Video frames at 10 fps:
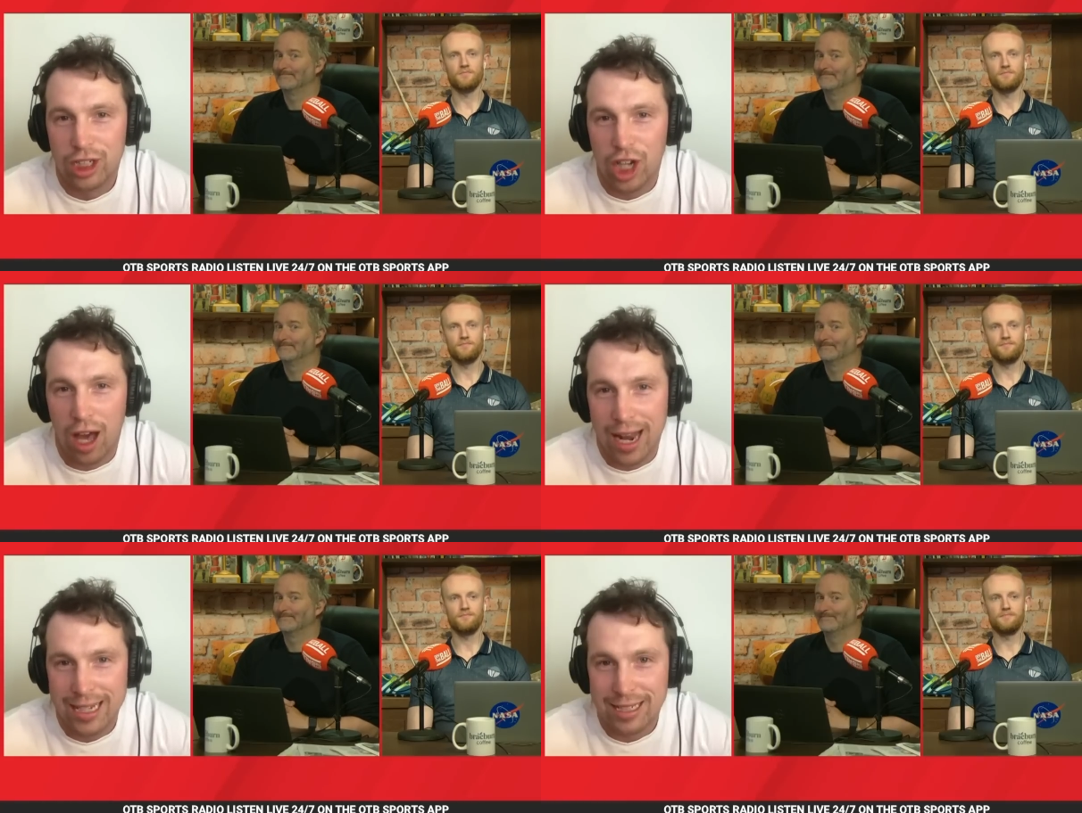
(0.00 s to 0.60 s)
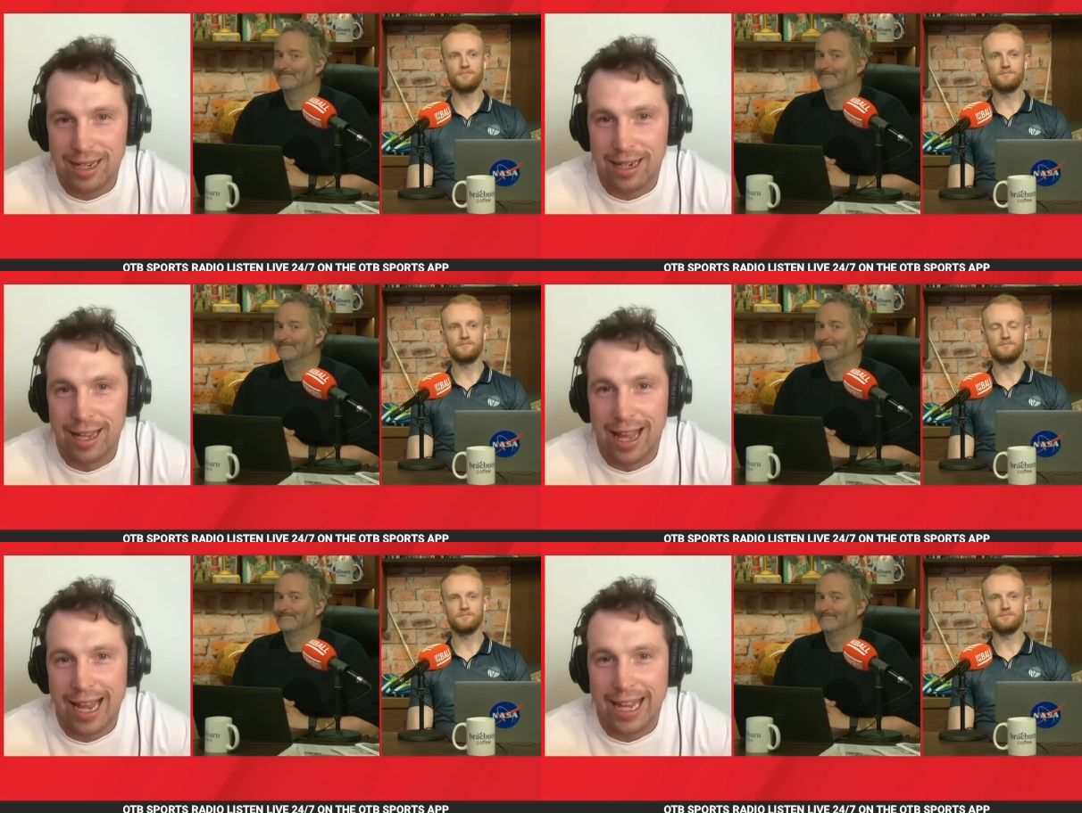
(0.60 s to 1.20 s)
Speaker 1: John
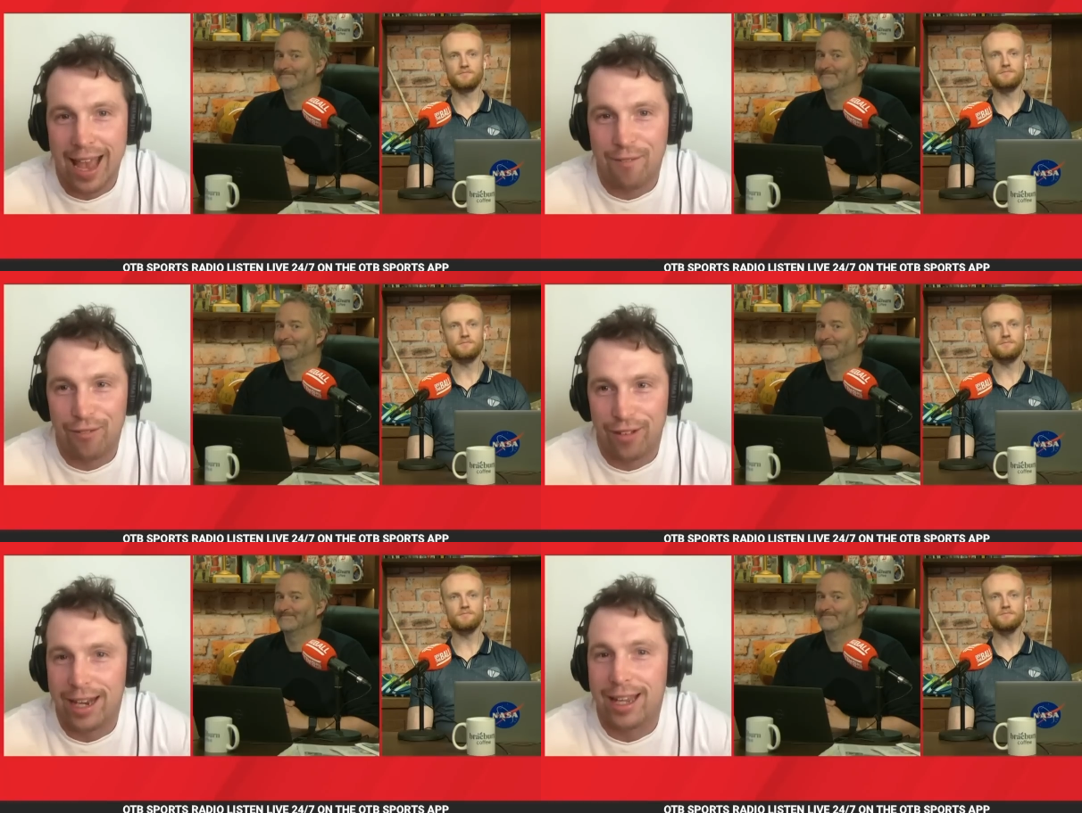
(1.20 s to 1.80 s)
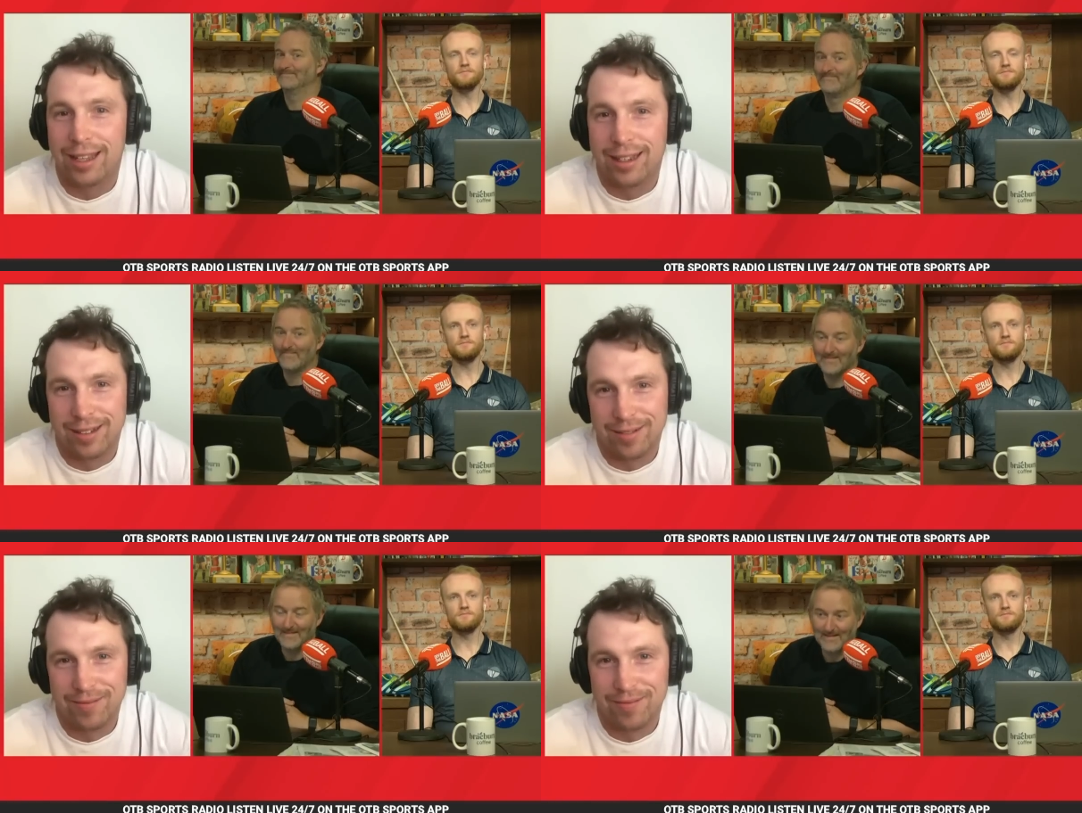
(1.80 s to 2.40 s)
Heslin and Kevin Feely.
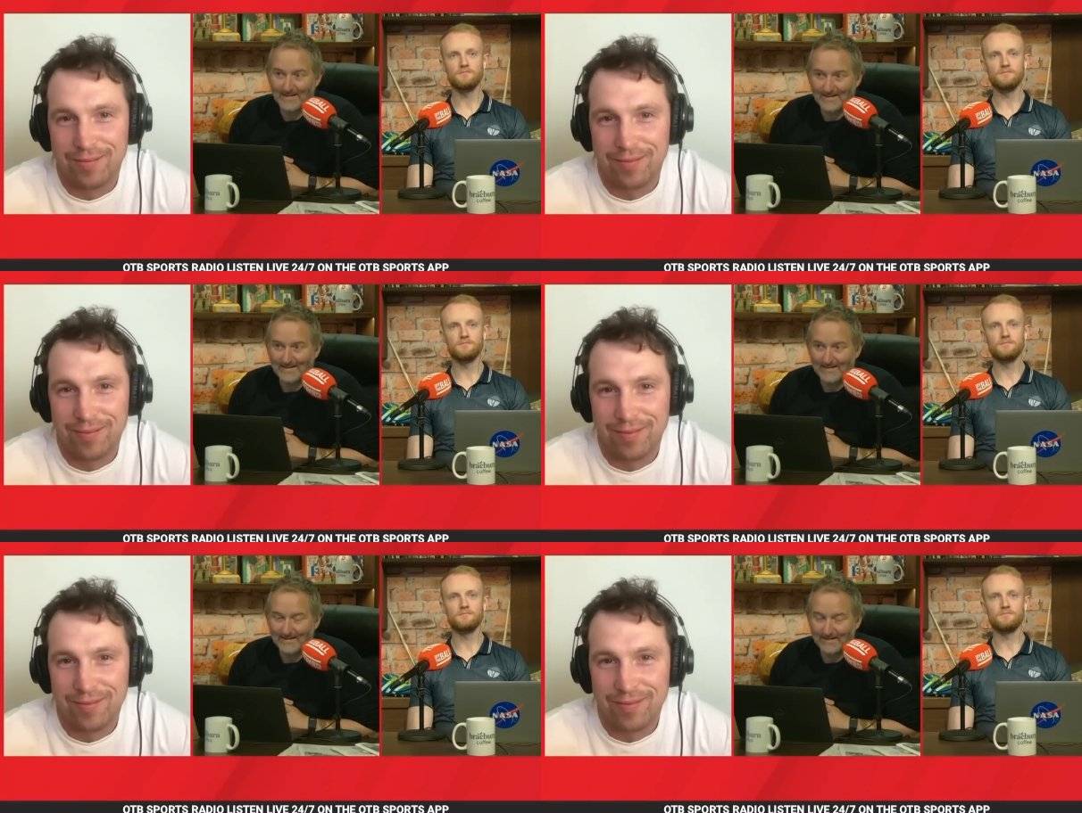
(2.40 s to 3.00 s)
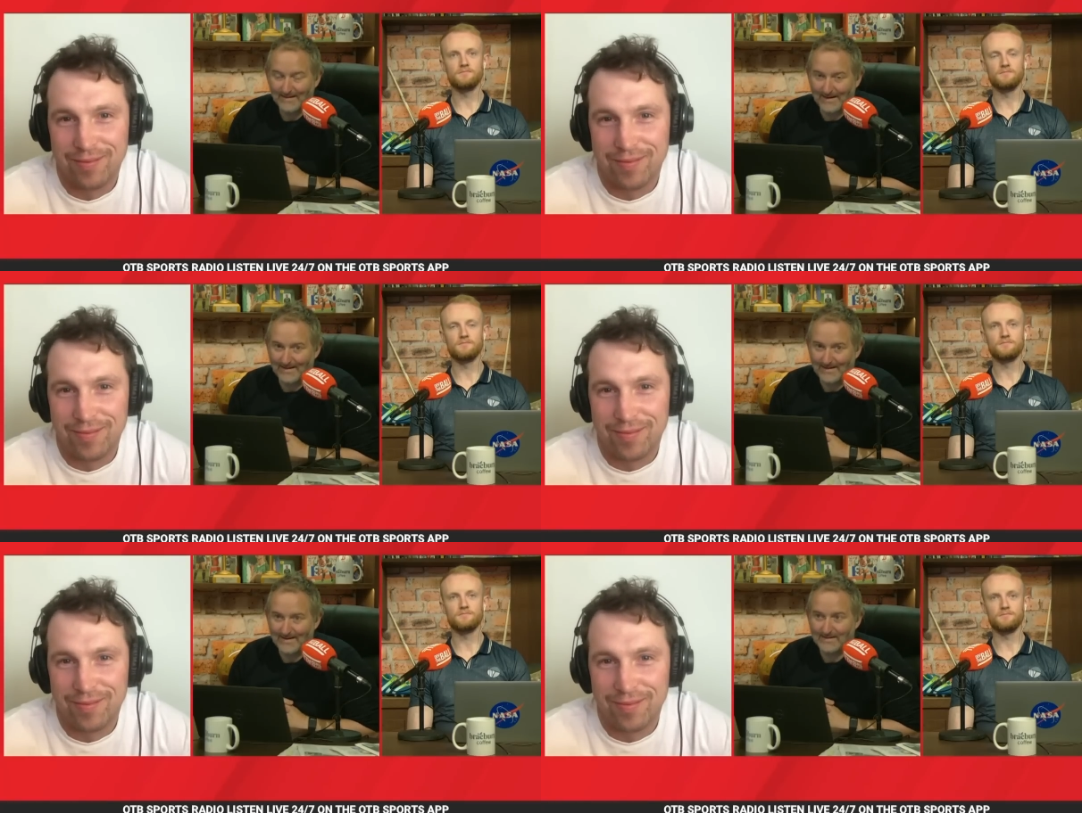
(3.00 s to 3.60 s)

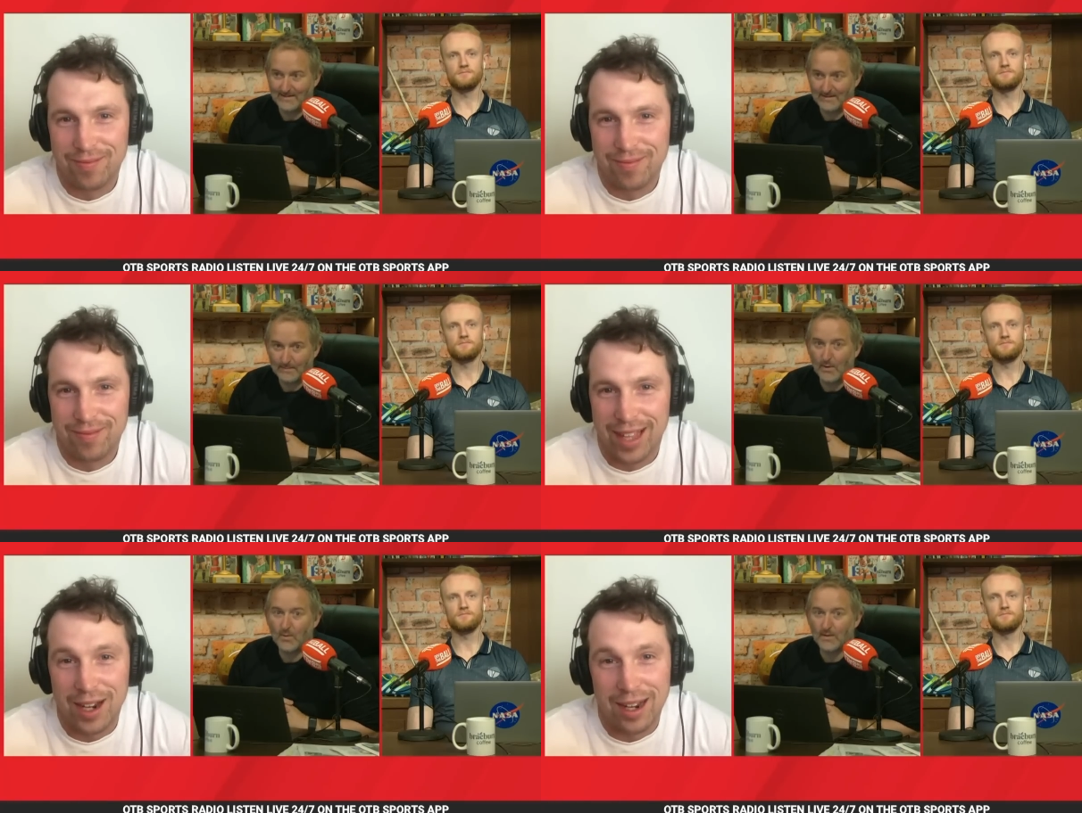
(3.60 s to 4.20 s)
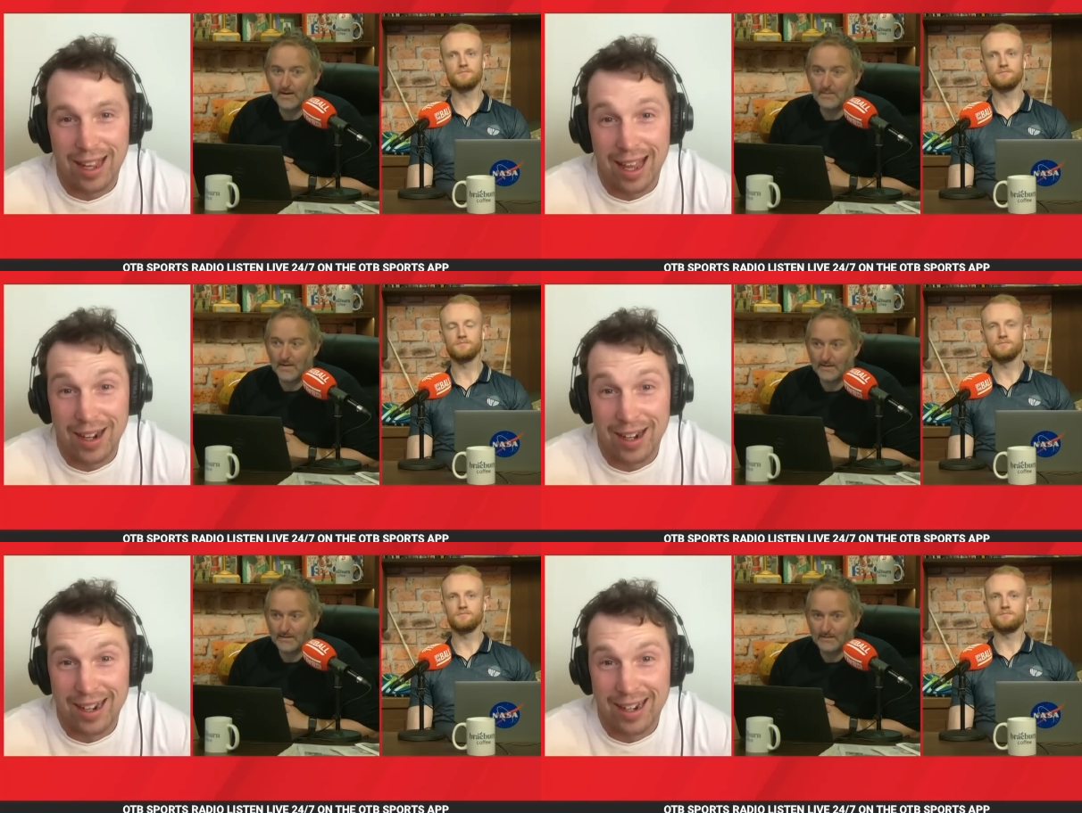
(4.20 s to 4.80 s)
Speaker 2: Yeah, and the bone that I
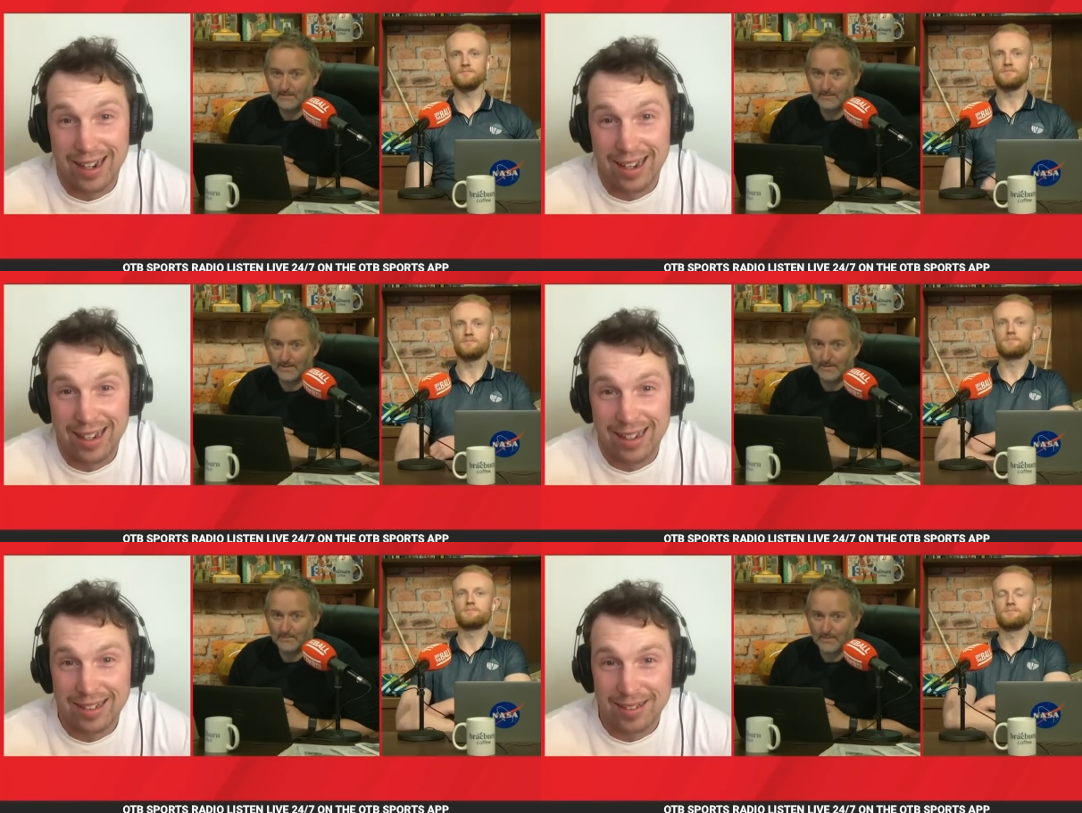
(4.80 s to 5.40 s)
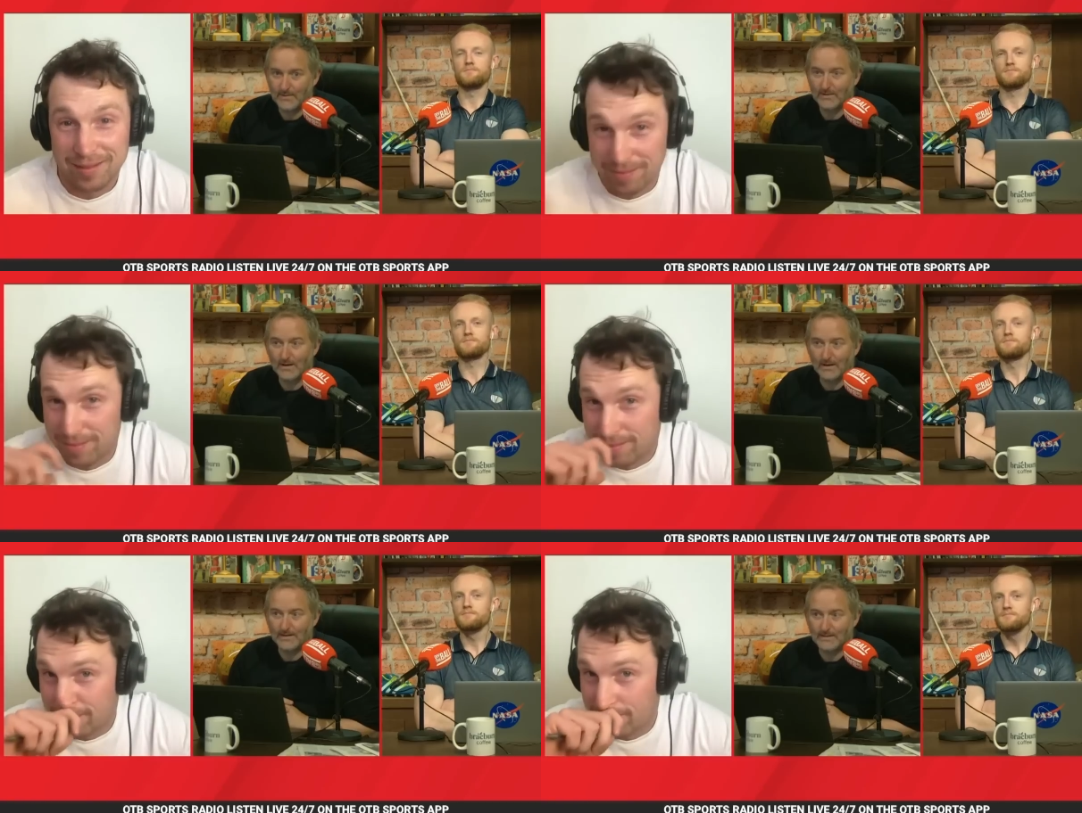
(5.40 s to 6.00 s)
picked with, with your
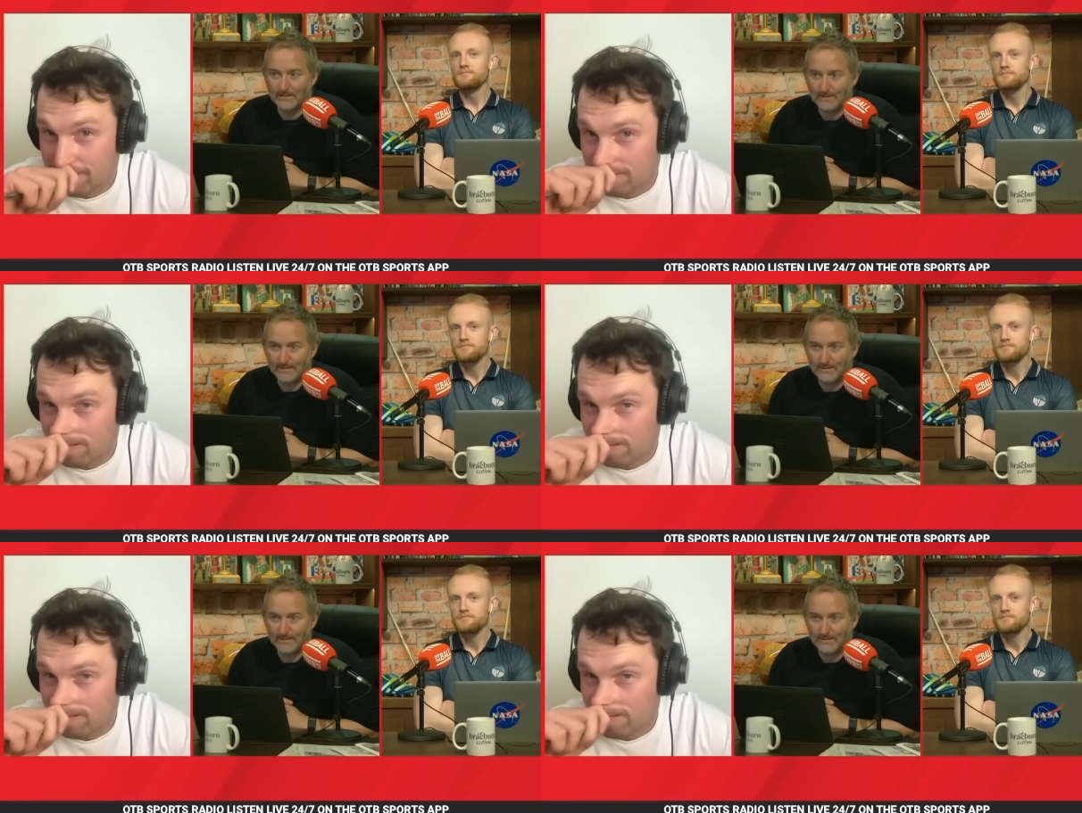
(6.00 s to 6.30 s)
colleagues on